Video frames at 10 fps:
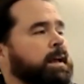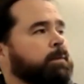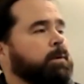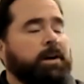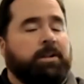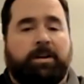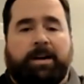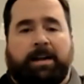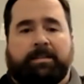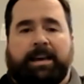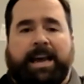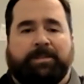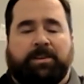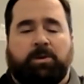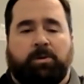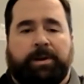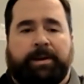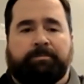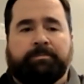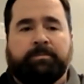And we're going to clear out the
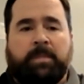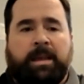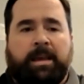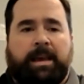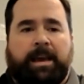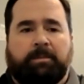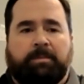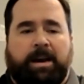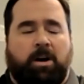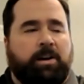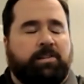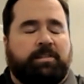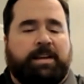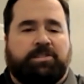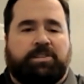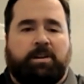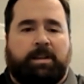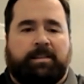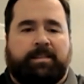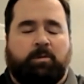cafetorium. And by August of next year,
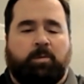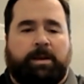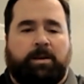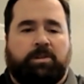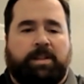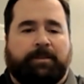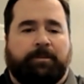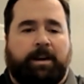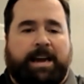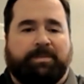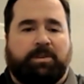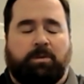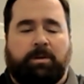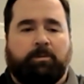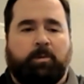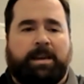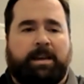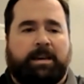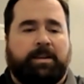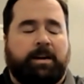like I said, we'll be using that for a cafetorium. We'll be
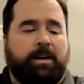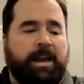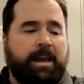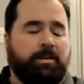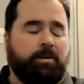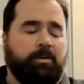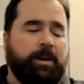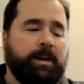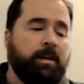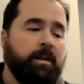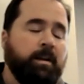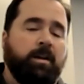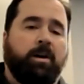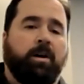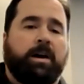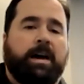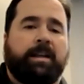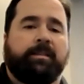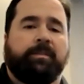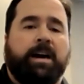eating in there and doing all
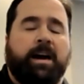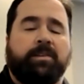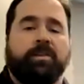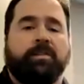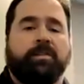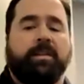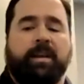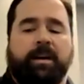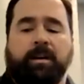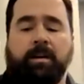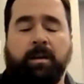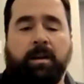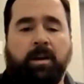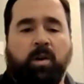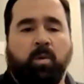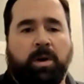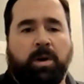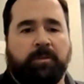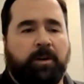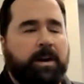kinds of concerts in there,
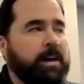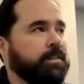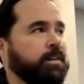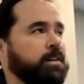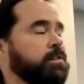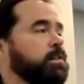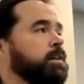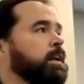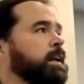wonderful concerts.